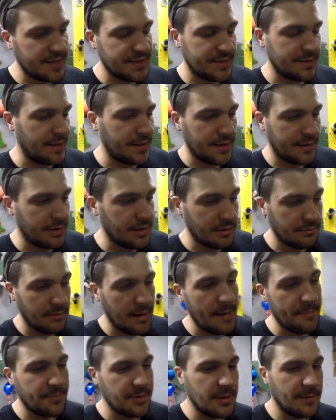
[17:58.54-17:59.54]
gonna
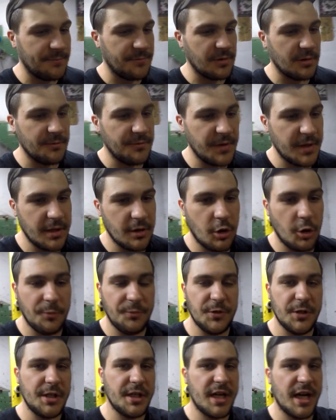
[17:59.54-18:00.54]
wrap it up for the video.
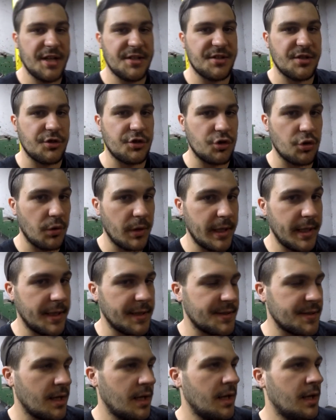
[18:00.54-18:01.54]
Hopefully you guys enjoyed
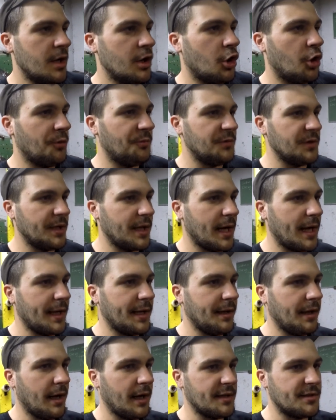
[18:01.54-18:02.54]
it. Hopefully
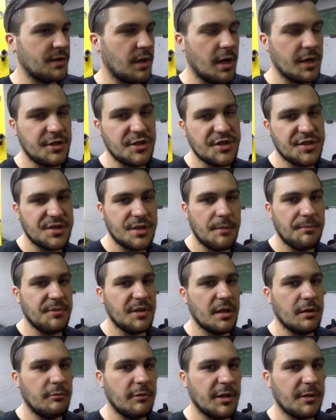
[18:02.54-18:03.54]
I taught you
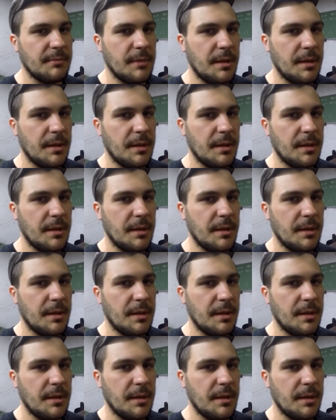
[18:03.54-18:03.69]
something with